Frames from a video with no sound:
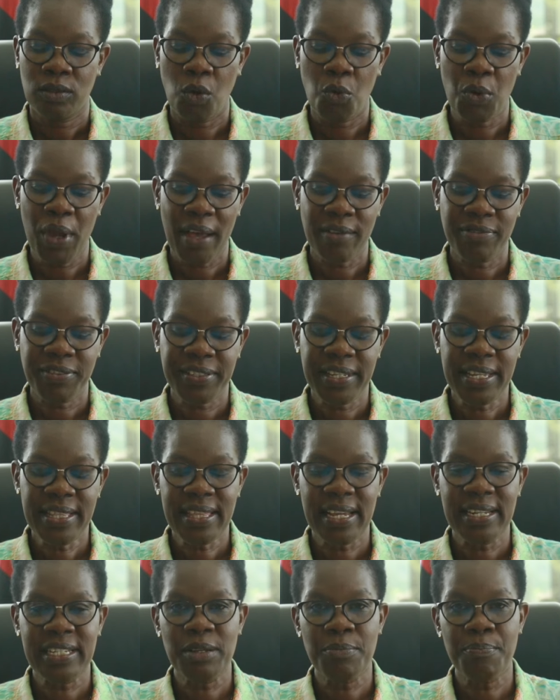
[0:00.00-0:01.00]
So we have
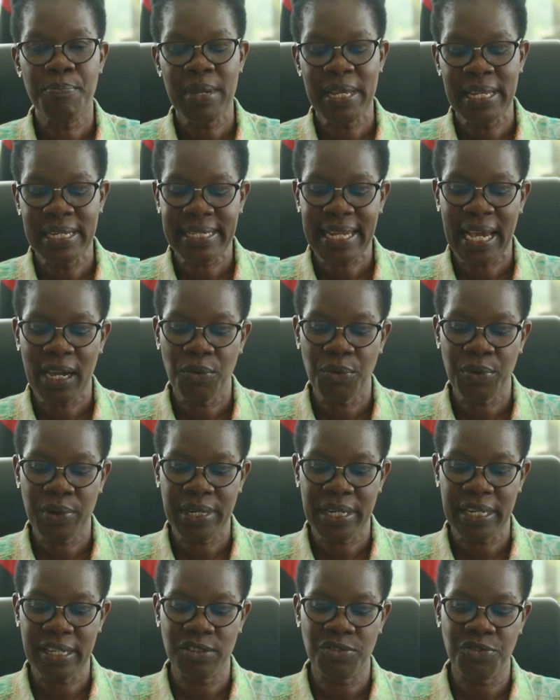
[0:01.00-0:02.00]
seen that
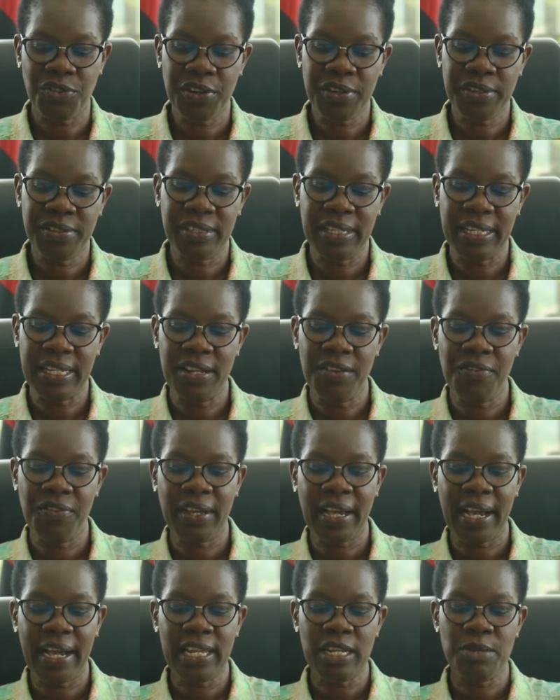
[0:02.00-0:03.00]
integrity is very
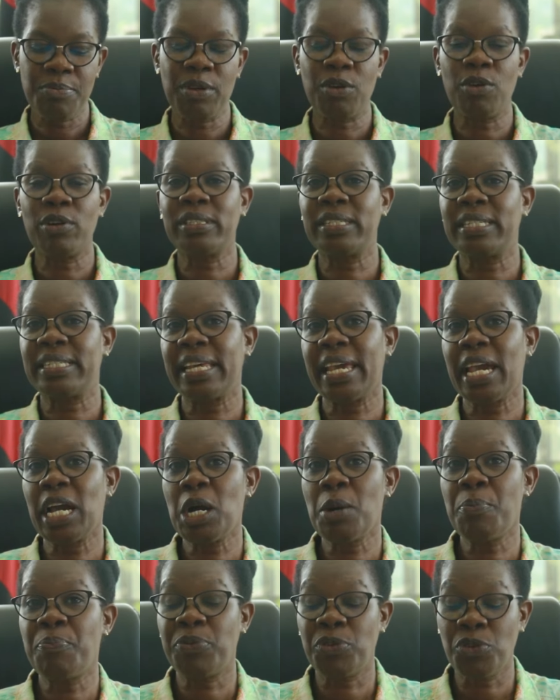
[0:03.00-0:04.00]
significant because it
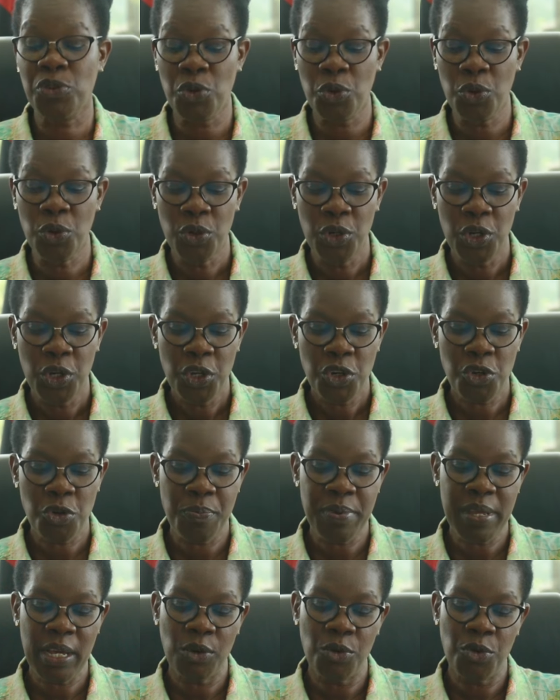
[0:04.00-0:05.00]
helps you
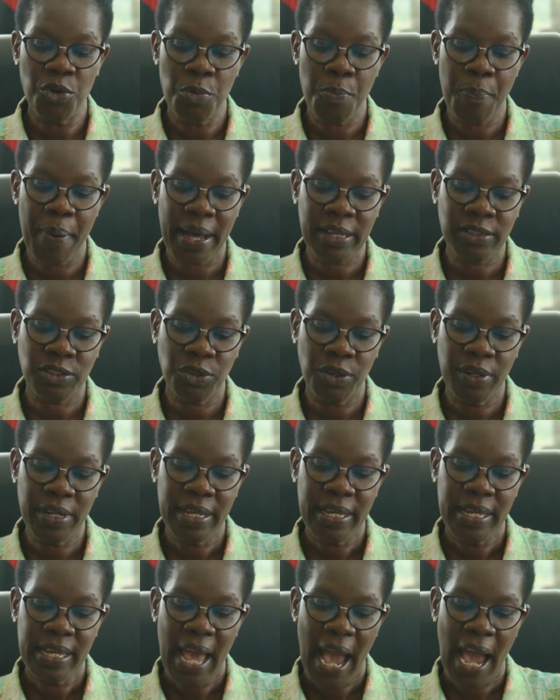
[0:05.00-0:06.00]
to be a good person.
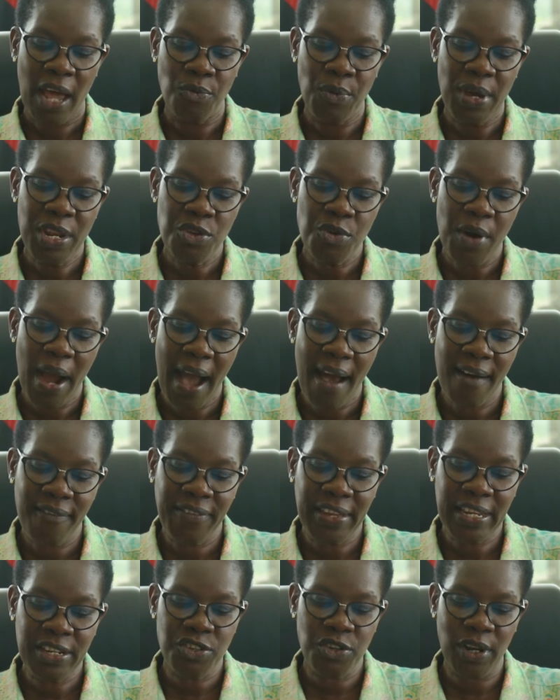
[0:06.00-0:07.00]
And when you
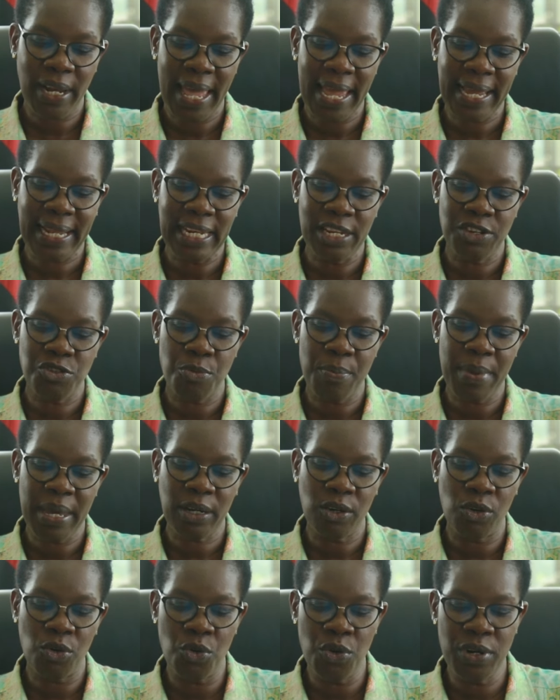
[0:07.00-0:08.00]
have it, you're likely to
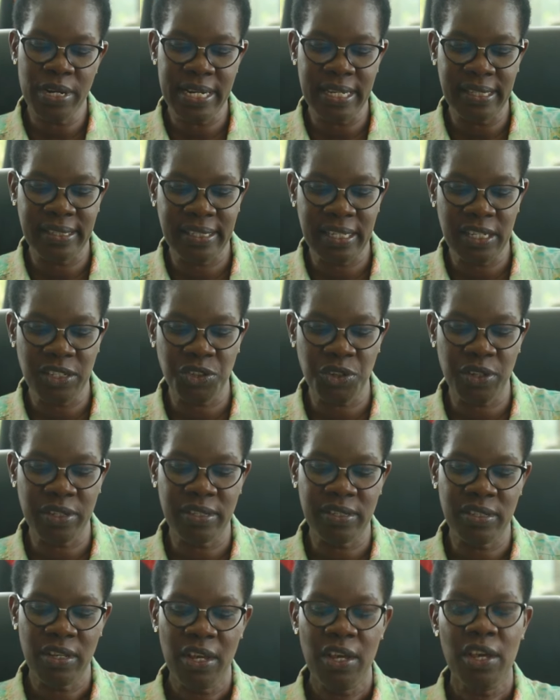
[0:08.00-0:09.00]
make good
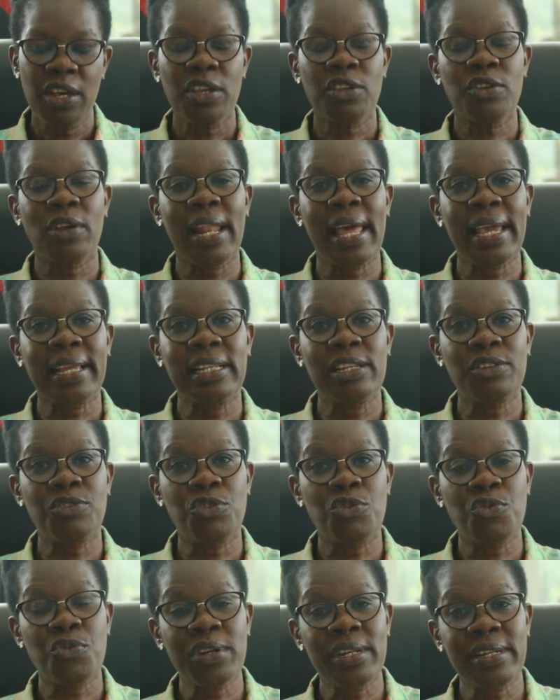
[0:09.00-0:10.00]
decisions, you're likely
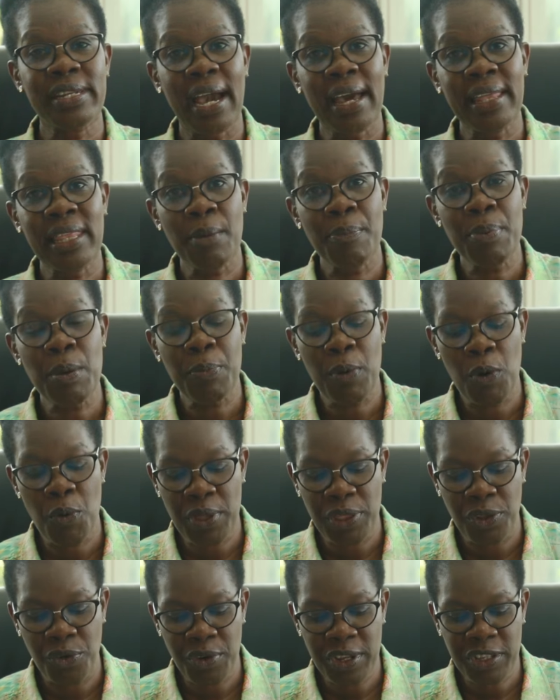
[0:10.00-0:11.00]
to treat other people
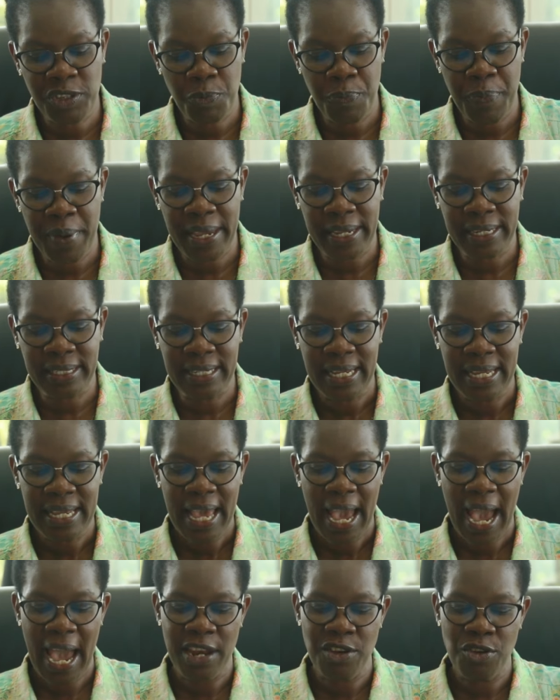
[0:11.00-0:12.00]
with respect,
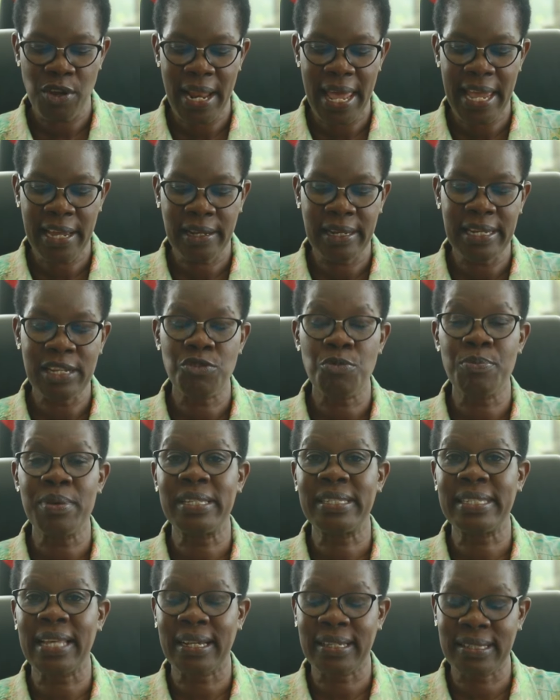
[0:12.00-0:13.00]
and you're likely to
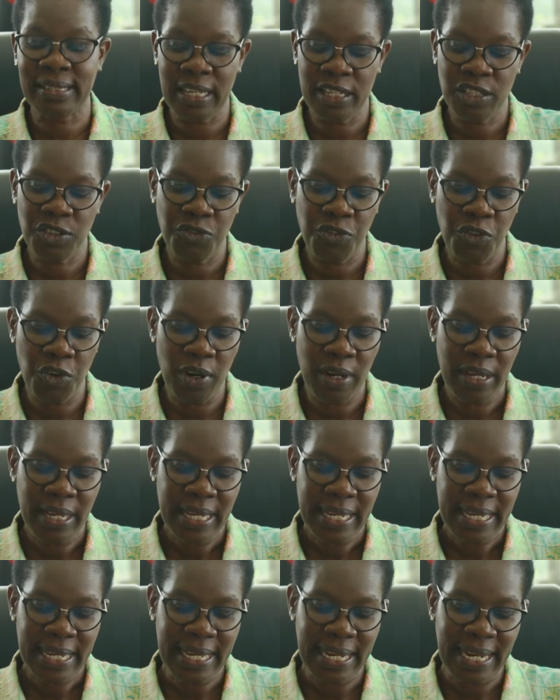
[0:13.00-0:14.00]
be successful
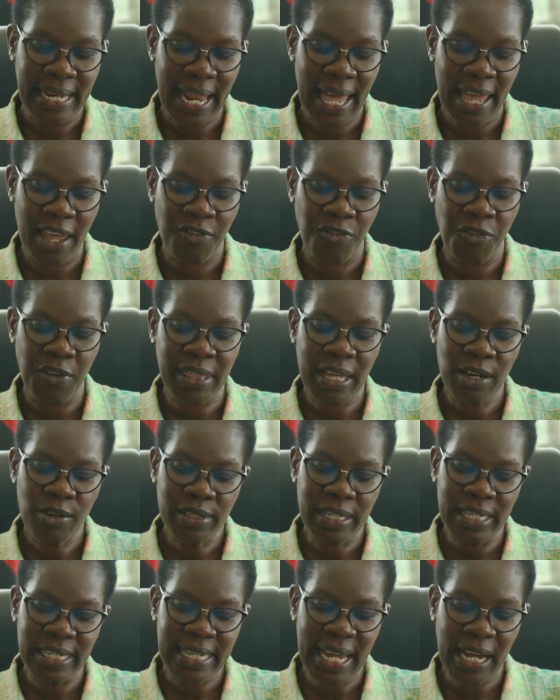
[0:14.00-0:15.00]
in life.
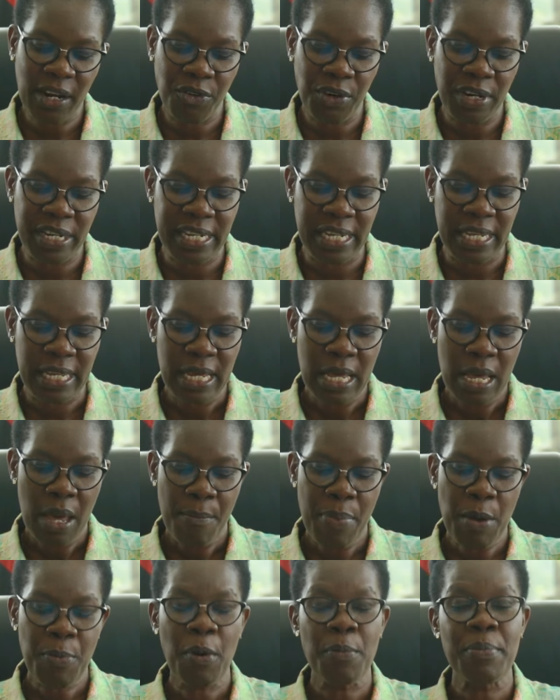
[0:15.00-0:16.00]
Without integrity,
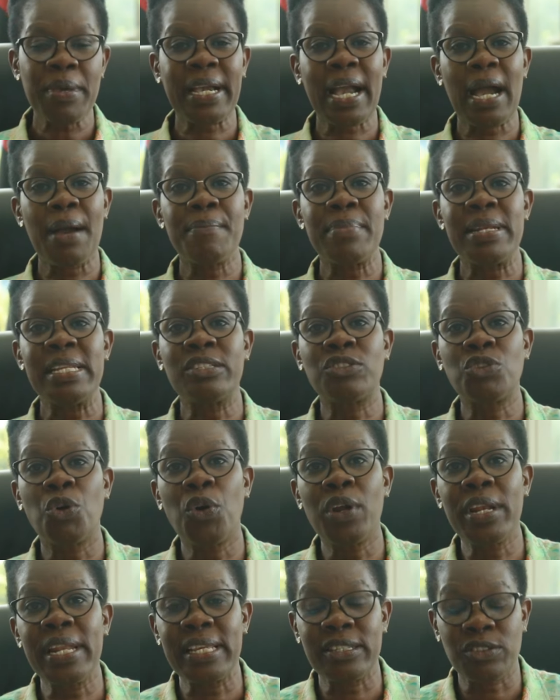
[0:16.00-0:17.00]
people become
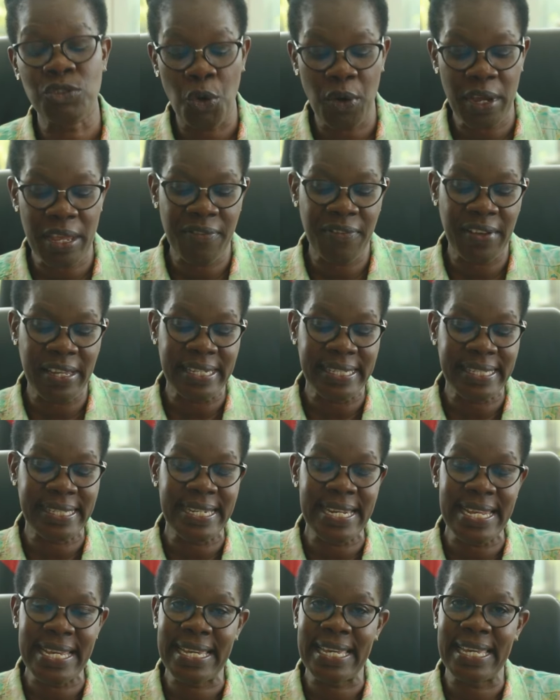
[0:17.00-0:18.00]
dishonest or even
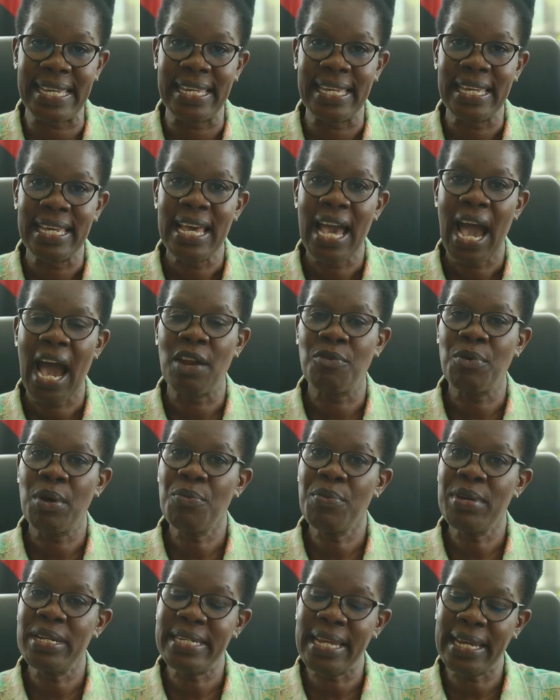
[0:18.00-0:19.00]
sneaky. And
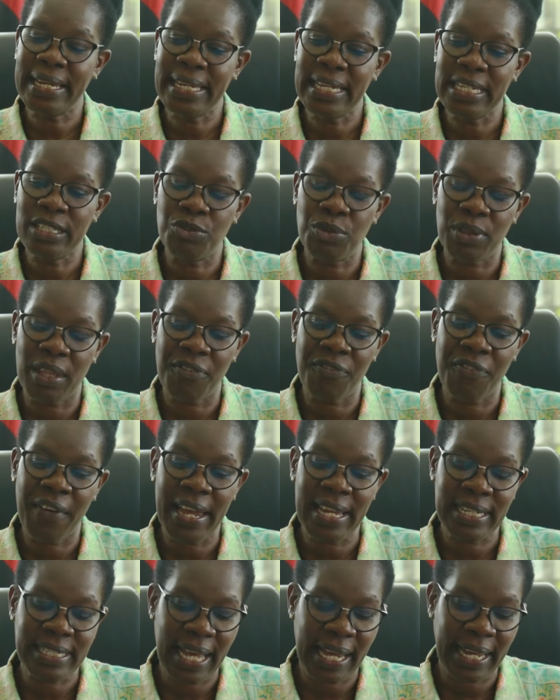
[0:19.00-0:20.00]
when we take it to the
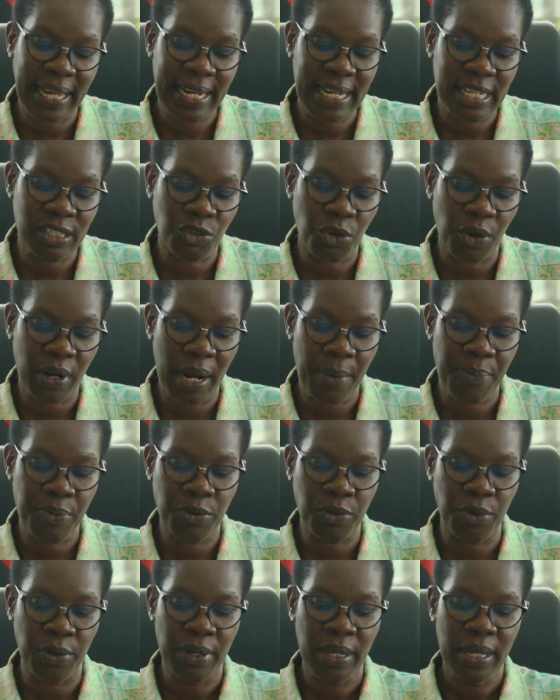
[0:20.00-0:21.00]
fight against
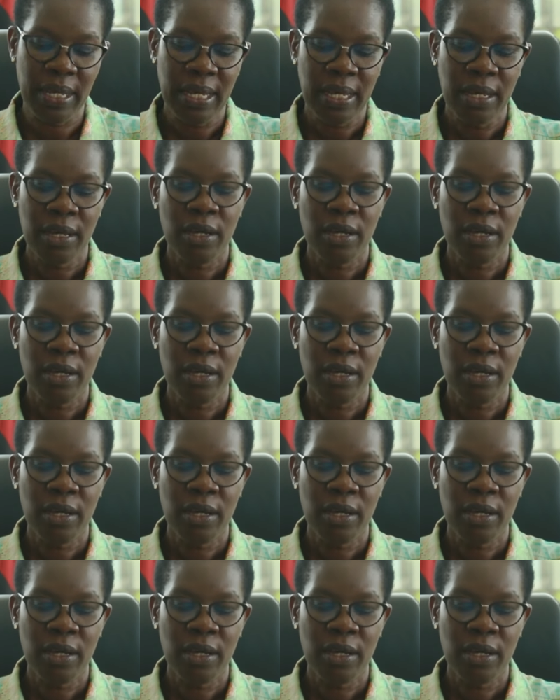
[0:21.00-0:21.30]
corruption,